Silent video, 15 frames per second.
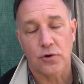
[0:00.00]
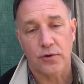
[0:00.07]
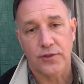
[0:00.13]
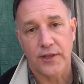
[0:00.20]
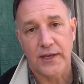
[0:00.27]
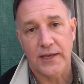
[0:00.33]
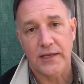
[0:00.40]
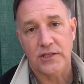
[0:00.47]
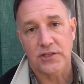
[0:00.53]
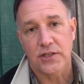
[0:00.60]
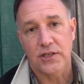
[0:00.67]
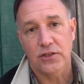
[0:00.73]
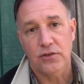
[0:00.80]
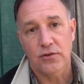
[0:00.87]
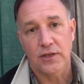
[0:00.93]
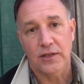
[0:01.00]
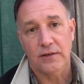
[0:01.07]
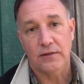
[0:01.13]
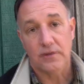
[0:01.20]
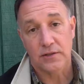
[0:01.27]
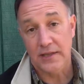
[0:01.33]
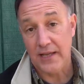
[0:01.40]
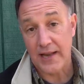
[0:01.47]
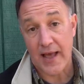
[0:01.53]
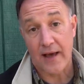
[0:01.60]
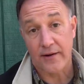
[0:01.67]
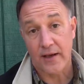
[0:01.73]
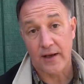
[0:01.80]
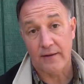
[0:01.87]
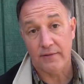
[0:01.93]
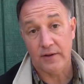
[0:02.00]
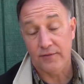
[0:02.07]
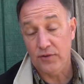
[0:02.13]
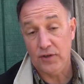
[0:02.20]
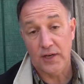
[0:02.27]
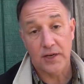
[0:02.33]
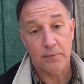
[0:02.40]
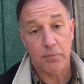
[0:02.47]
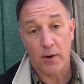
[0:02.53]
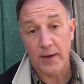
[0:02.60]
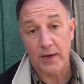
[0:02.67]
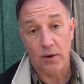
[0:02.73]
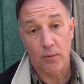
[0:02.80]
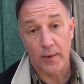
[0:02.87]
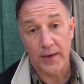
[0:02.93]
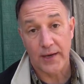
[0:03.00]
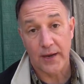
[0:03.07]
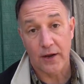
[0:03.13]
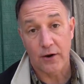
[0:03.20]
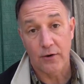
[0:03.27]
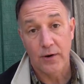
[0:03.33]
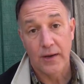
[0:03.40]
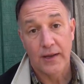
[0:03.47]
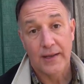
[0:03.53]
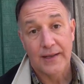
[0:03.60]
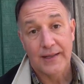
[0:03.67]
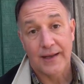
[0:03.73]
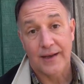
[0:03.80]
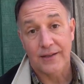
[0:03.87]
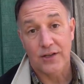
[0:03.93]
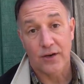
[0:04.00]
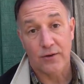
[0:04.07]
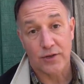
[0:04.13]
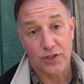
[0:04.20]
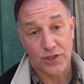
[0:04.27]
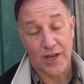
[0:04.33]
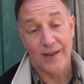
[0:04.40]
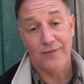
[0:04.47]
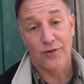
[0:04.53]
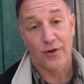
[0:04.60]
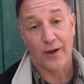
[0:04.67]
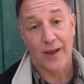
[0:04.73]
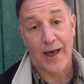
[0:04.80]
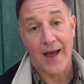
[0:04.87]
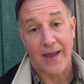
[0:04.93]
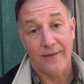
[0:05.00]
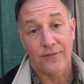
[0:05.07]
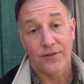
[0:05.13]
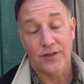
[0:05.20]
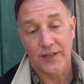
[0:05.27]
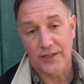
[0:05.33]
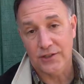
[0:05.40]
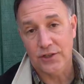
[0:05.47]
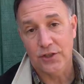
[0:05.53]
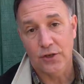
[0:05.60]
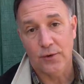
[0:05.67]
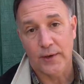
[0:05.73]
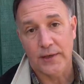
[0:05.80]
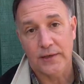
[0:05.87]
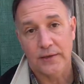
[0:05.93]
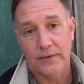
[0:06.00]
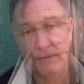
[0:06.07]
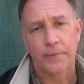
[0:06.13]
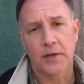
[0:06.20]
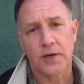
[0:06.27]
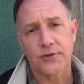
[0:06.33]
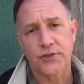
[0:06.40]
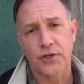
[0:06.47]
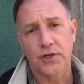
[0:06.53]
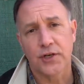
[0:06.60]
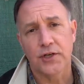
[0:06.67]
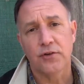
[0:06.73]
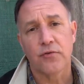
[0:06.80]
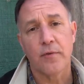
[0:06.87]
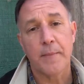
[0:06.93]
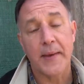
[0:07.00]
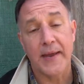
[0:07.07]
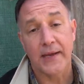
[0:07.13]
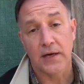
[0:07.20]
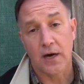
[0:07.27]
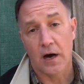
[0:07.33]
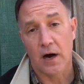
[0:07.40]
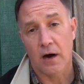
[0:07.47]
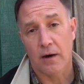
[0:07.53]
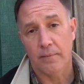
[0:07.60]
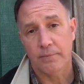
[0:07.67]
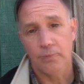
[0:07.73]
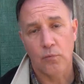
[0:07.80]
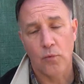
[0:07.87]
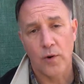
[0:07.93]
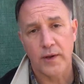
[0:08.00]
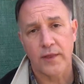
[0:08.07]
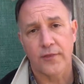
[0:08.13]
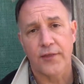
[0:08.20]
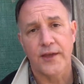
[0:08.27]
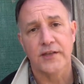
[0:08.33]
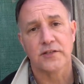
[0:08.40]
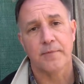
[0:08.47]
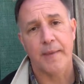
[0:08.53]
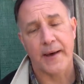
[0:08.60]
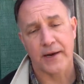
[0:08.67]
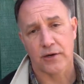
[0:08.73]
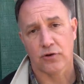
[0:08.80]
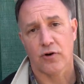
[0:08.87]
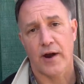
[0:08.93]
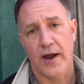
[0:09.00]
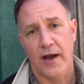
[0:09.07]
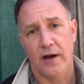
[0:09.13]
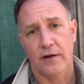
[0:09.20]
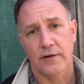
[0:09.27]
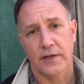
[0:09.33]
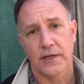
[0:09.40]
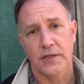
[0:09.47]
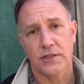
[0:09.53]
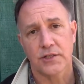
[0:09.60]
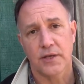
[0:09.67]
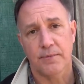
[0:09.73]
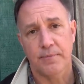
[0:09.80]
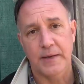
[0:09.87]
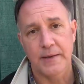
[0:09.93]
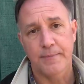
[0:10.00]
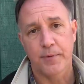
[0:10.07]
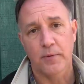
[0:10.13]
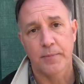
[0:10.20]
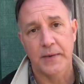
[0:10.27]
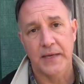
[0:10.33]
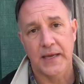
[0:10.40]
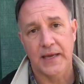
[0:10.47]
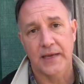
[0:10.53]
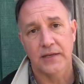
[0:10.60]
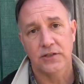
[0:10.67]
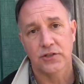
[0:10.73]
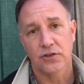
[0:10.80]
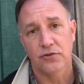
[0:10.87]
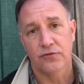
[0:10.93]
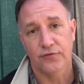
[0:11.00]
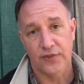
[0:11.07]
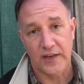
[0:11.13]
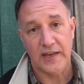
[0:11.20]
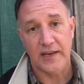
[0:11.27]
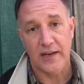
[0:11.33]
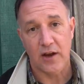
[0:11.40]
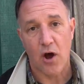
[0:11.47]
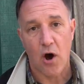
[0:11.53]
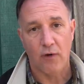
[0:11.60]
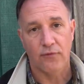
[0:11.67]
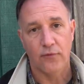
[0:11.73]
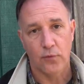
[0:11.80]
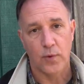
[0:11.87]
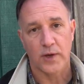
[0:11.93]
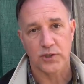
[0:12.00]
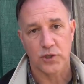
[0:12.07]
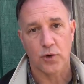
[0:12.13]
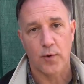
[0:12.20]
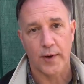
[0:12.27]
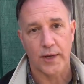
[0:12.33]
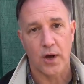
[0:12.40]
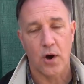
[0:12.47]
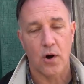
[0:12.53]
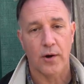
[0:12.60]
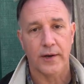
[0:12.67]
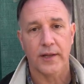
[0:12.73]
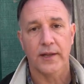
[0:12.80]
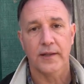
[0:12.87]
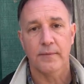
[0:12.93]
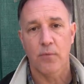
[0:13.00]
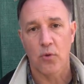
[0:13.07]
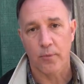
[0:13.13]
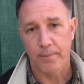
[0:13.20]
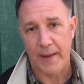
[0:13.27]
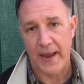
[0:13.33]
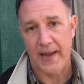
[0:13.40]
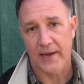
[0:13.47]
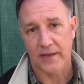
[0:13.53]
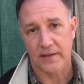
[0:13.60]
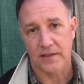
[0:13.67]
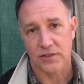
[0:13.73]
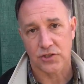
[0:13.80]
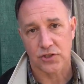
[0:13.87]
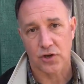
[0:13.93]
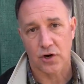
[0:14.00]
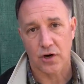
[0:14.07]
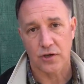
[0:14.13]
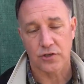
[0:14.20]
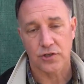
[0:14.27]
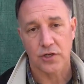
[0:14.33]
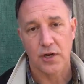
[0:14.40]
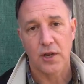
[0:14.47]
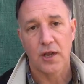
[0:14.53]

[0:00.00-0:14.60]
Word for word: or things that you can get out of. And if you need to break a window, you know, to save your life, you need to do it. But also you need to remain calm. One of the things about a crowd is that people begin to feed off of what's going on. And the more panic that starts,